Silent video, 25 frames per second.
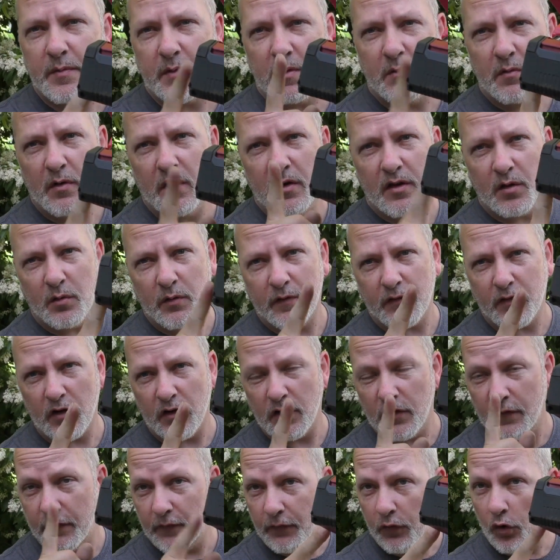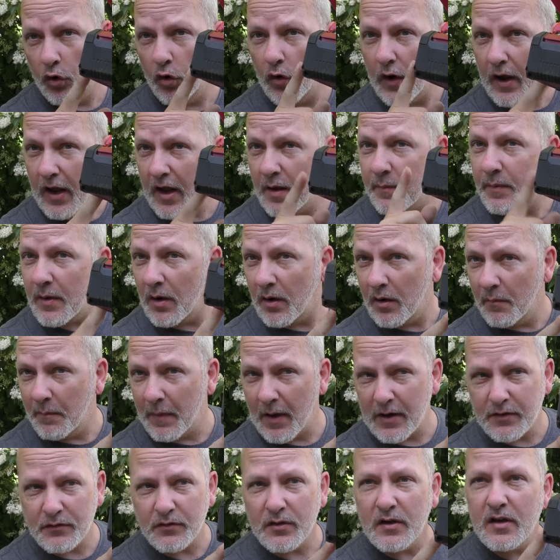Keep in mind that we've got the 4 amp hour
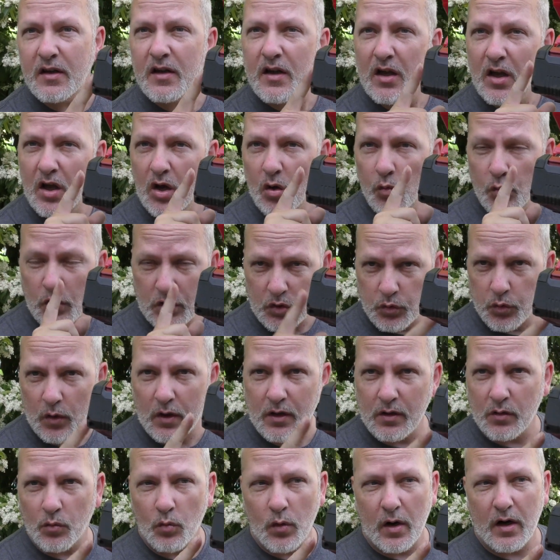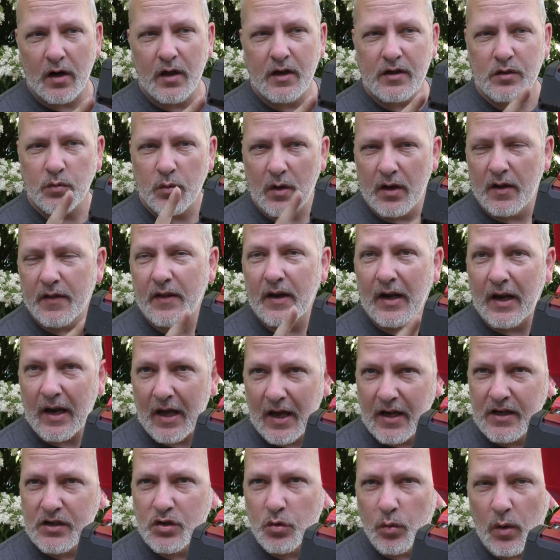battery, which is one of the
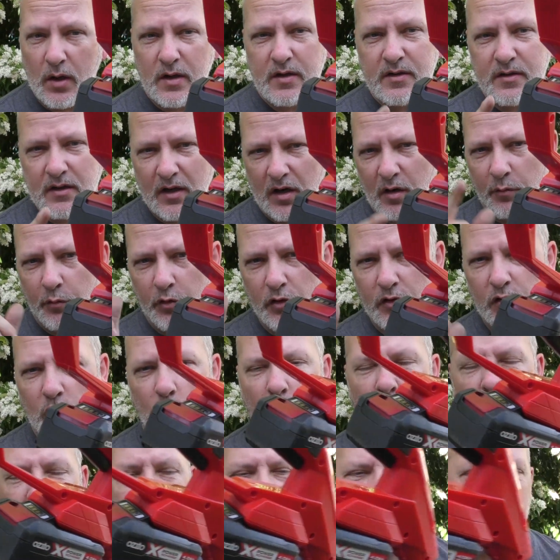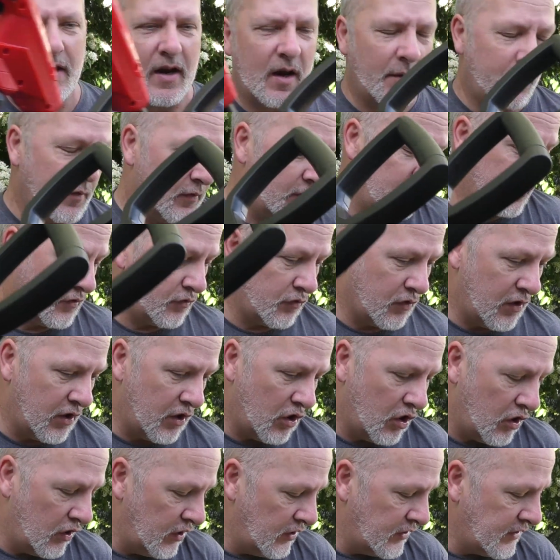larger ones, and I'll put the weight of that up on the
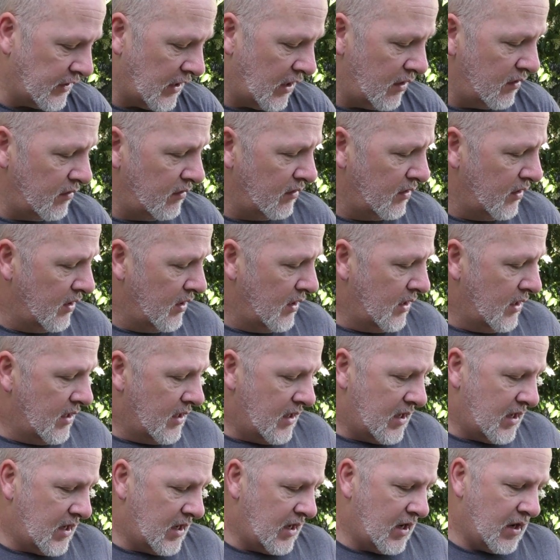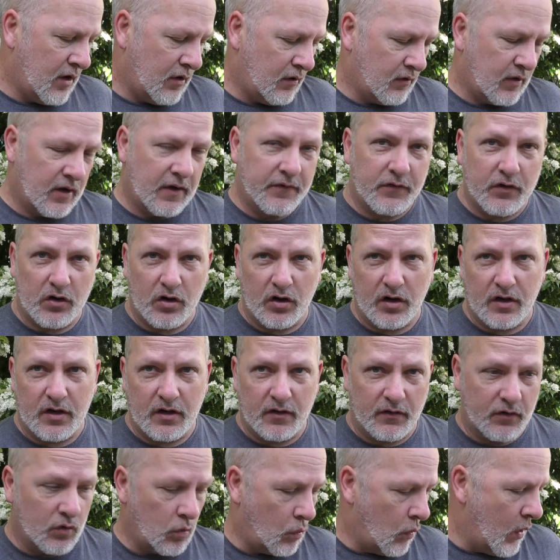screen on its own, and I'll give you an
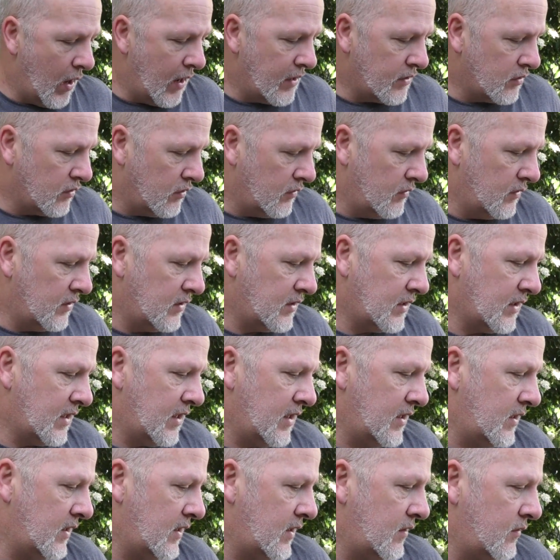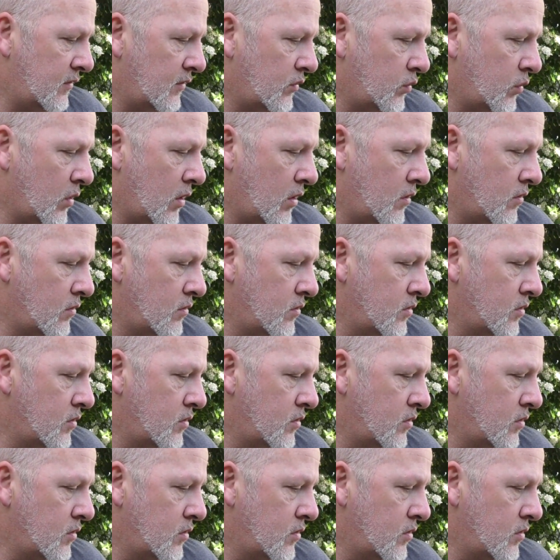idea of the weight on the skin there as well.